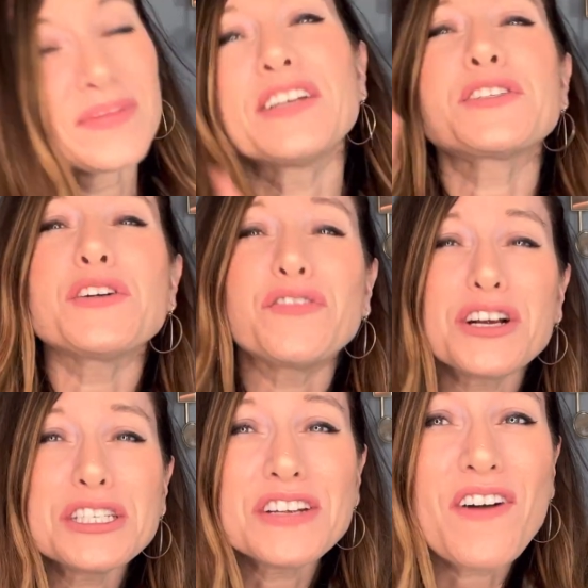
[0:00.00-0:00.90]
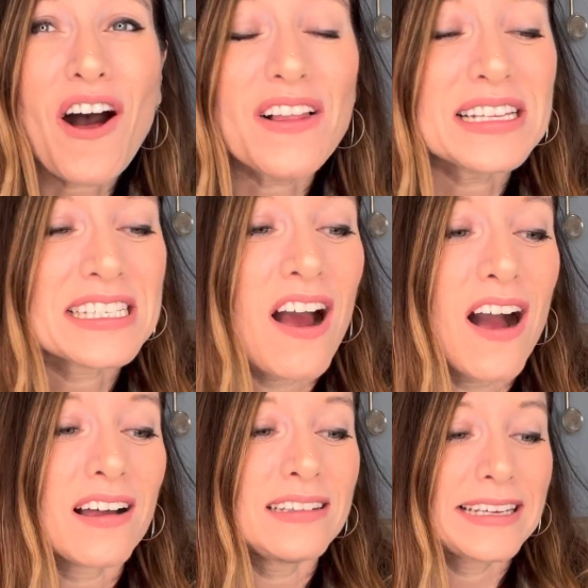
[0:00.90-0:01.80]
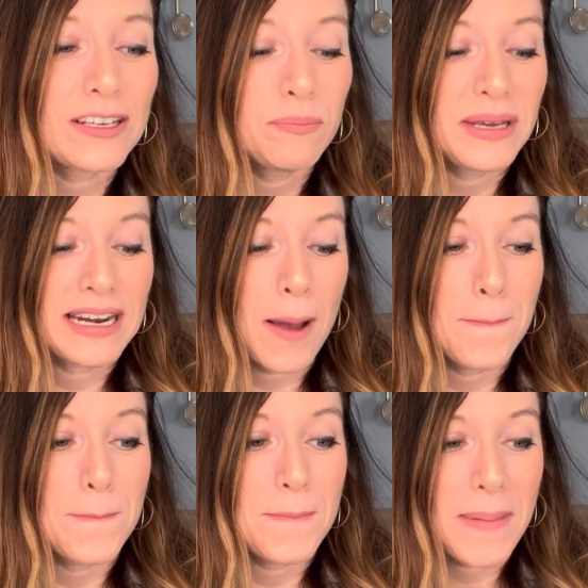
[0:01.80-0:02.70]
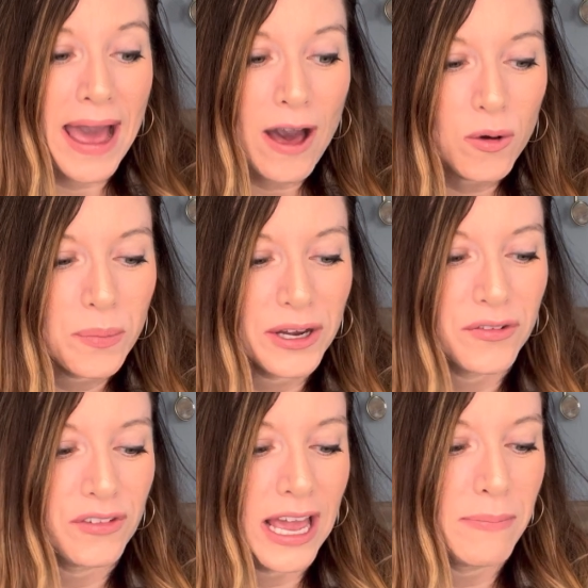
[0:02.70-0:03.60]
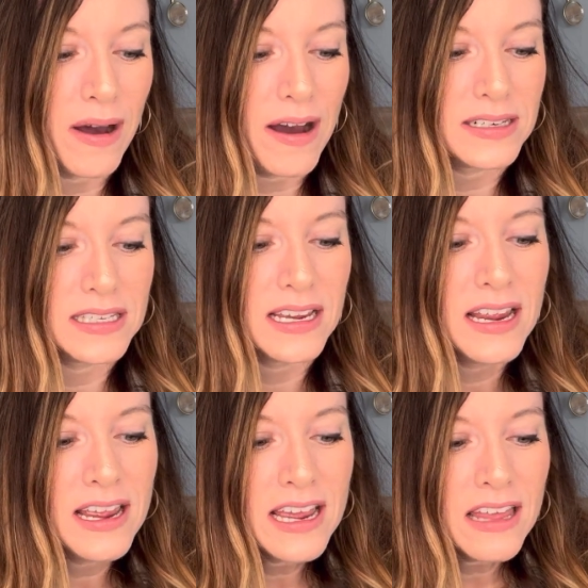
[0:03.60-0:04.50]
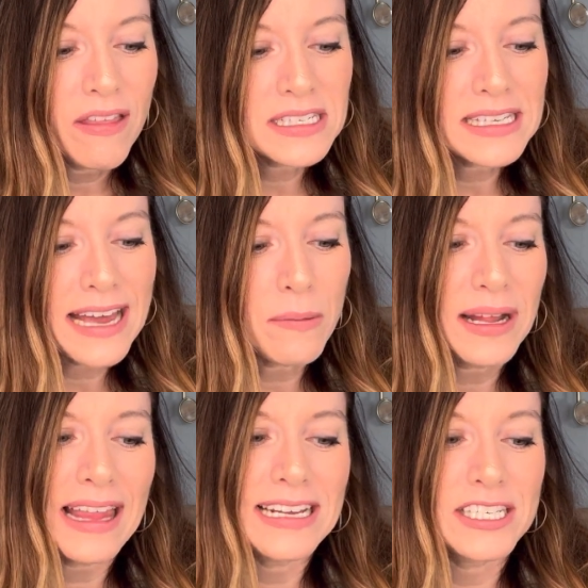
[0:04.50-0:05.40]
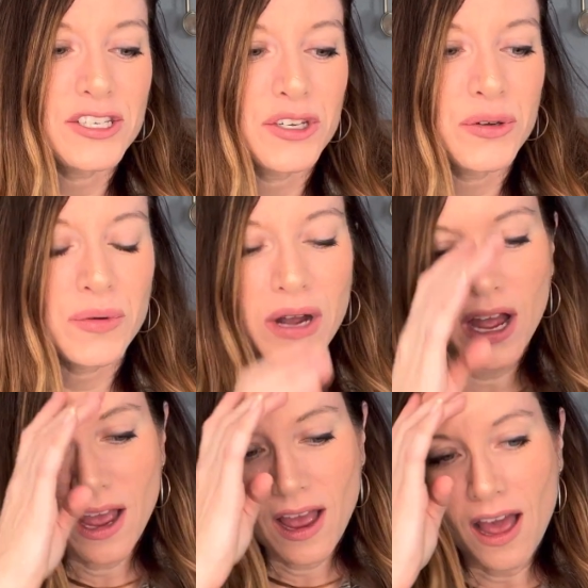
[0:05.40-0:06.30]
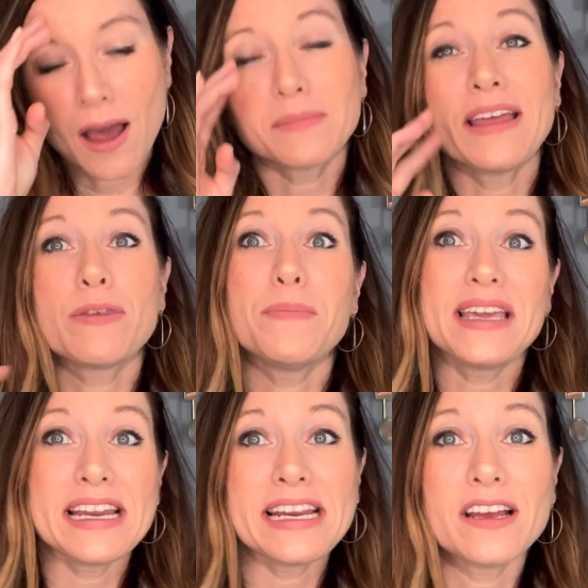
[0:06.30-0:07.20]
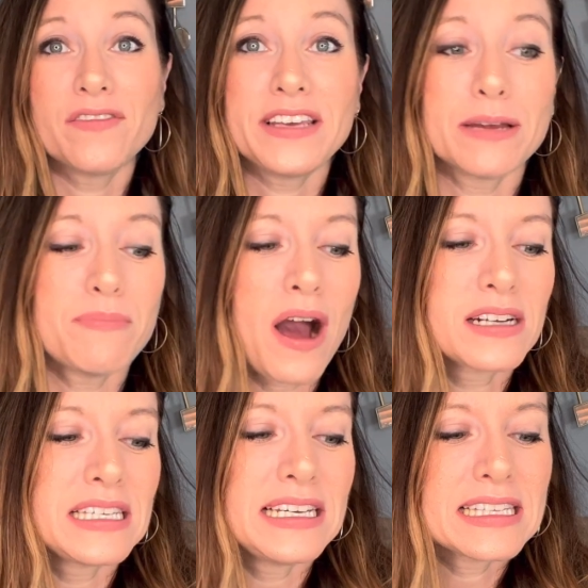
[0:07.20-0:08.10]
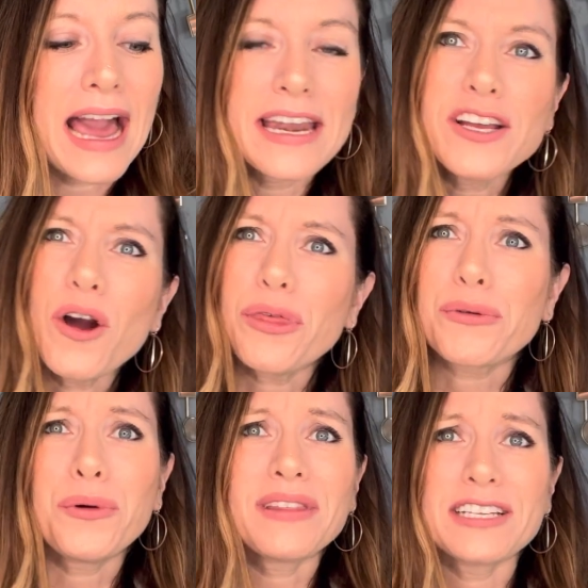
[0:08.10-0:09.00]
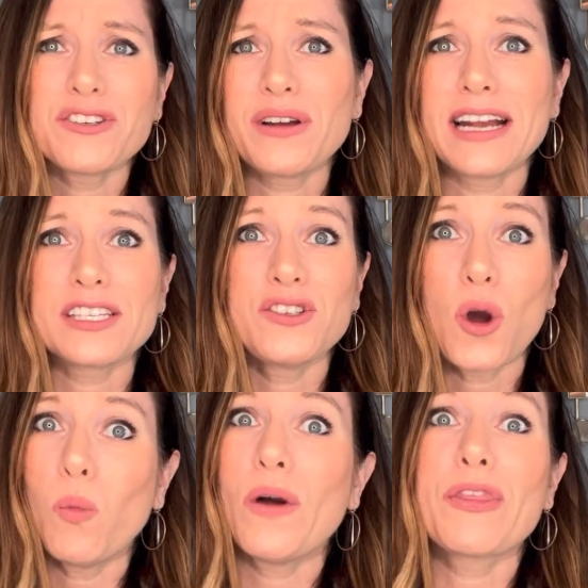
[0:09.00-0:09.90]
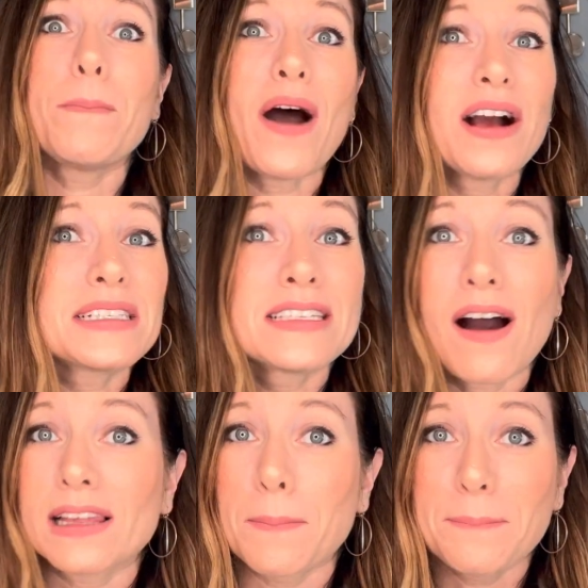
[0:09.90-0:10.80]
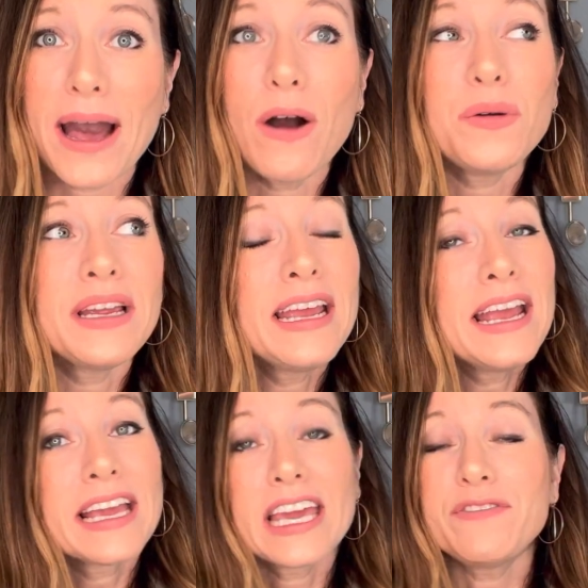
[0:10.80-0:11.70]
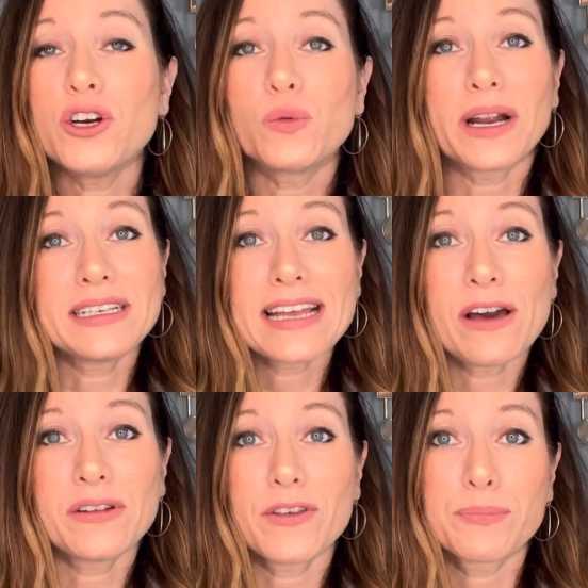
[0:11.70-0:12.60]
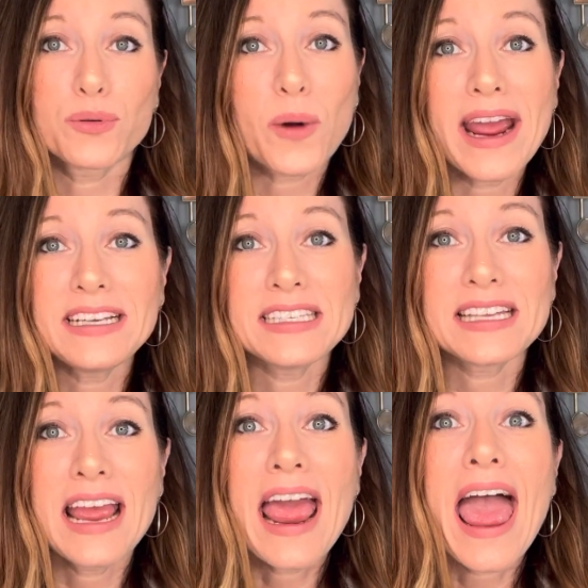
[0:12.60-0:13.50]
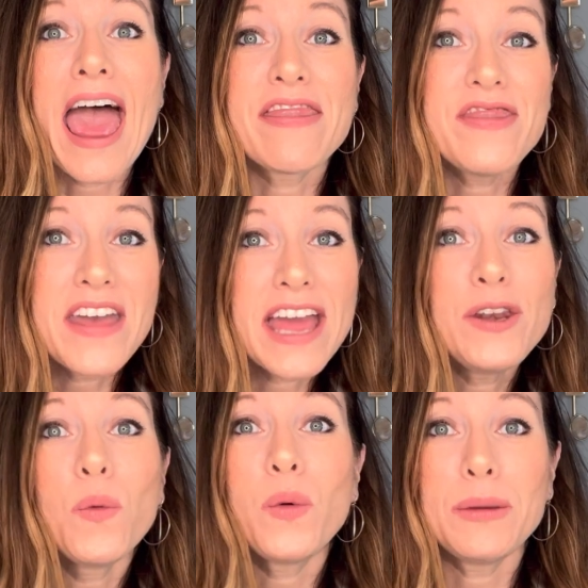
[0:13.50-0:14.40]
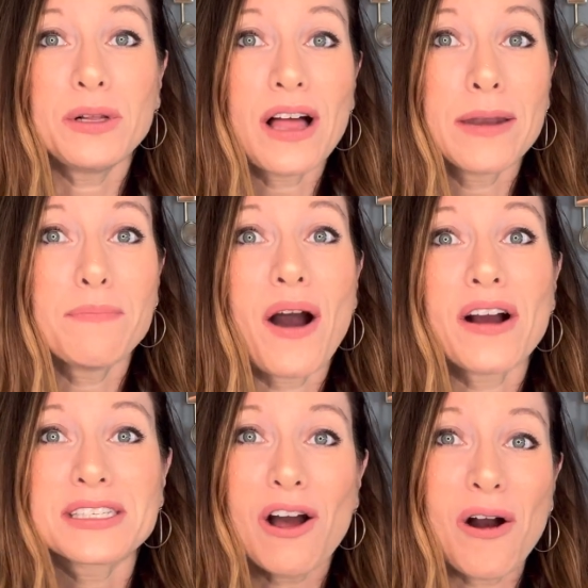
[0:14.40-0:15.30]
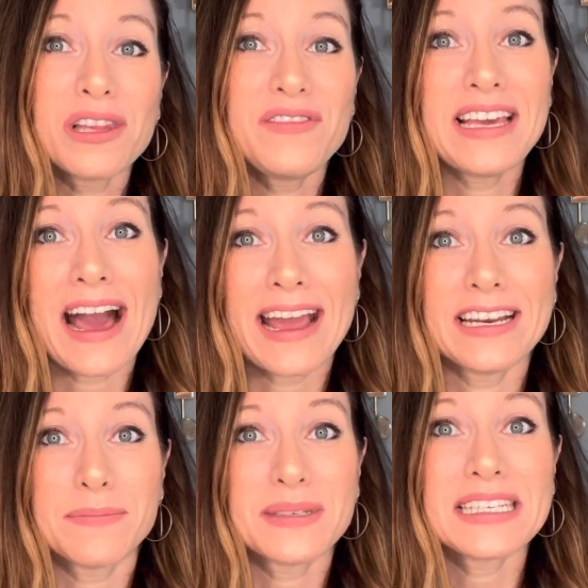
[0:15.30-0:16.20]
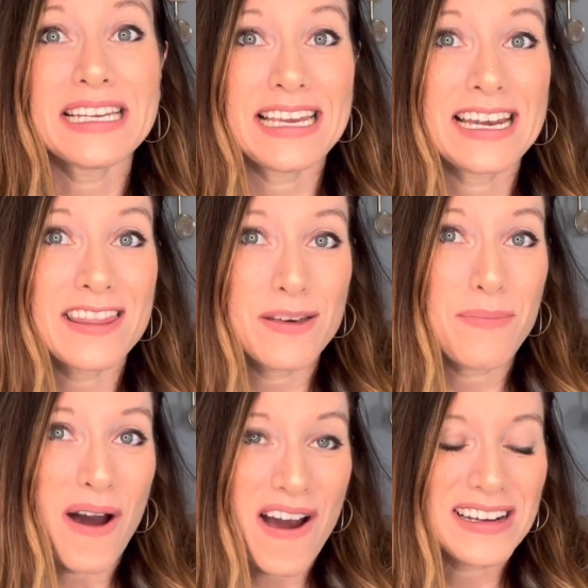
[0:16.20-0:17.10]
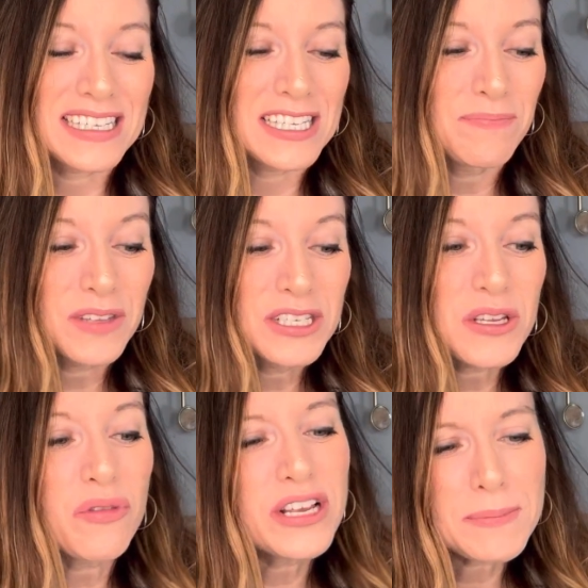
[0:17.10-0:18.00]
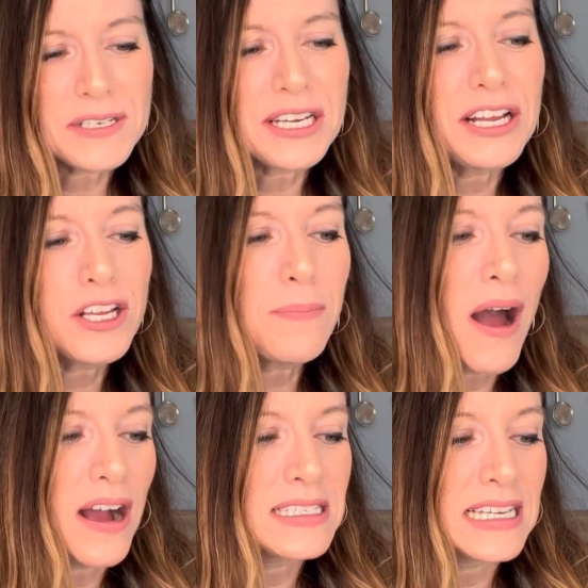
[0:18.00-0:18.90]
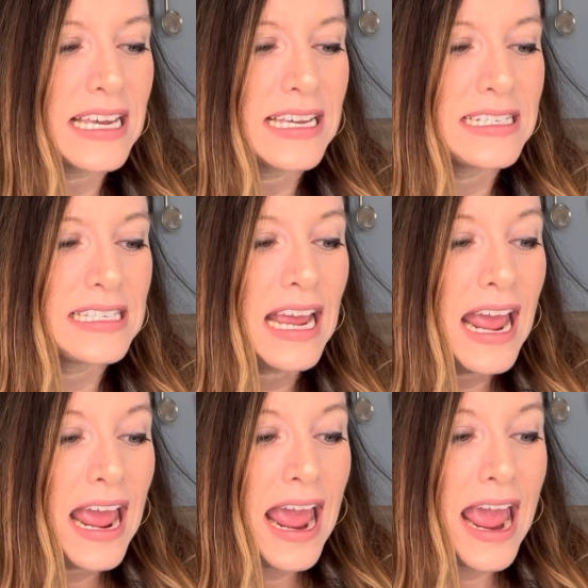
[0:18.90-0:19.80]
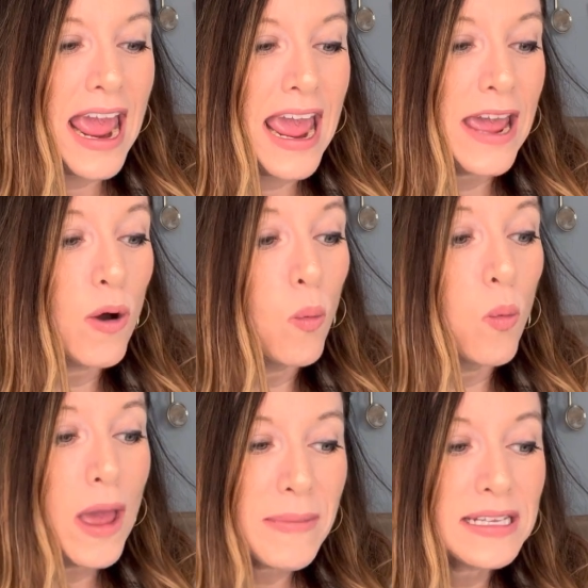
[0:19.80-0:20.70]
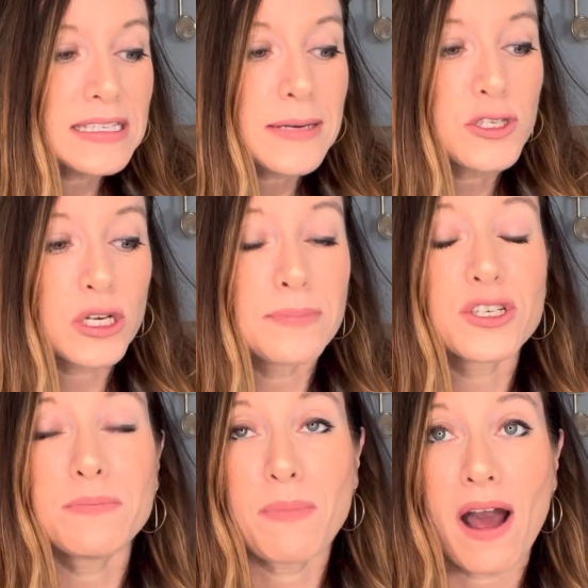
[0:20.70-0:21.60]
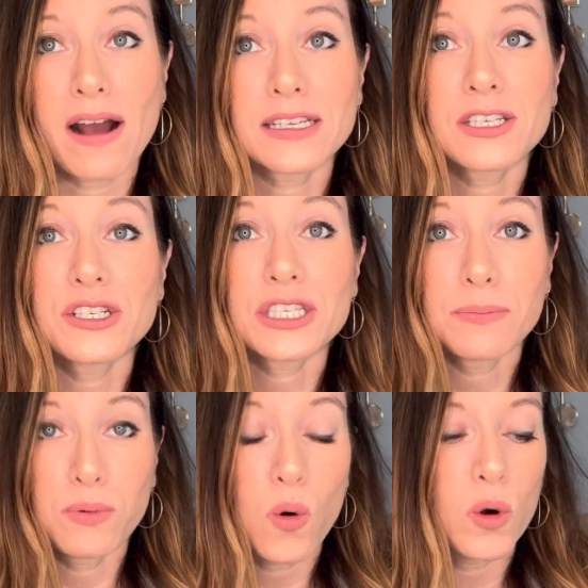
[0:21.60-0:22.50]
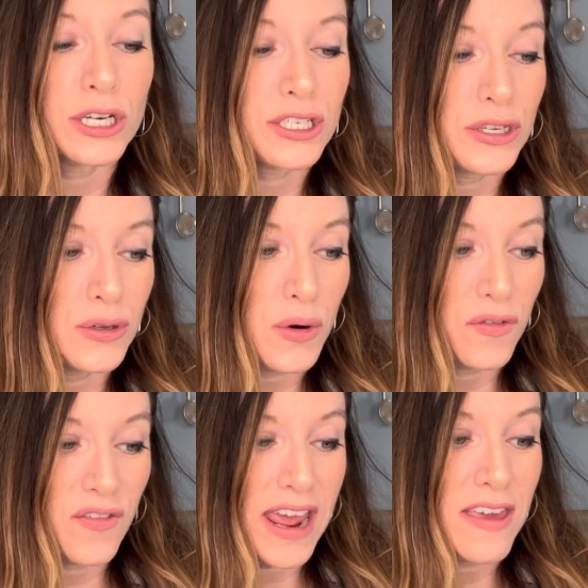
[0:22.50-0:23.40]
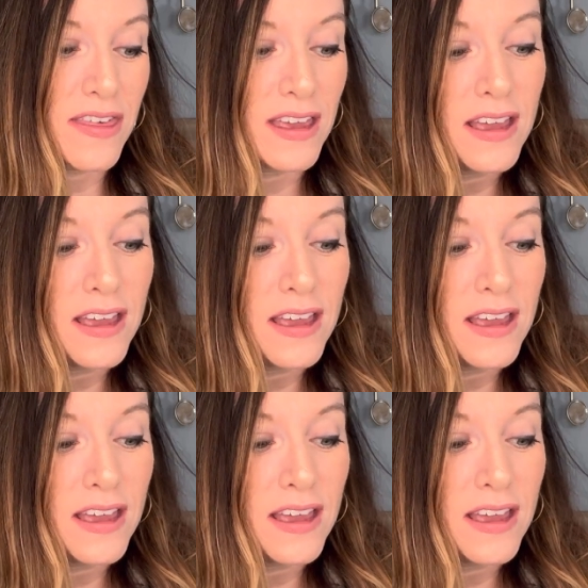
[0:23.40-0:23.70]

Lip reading: So first of all, let's talk a little bit about Butterfly Box. This is kind of what I like to do in the beginning of the unboxing, is kind of go through and let you guys know what the box is all about, give you a rundown of the price, and then we will unbox all of the items in the box. So this particular box is a women's subscription box to support your faith.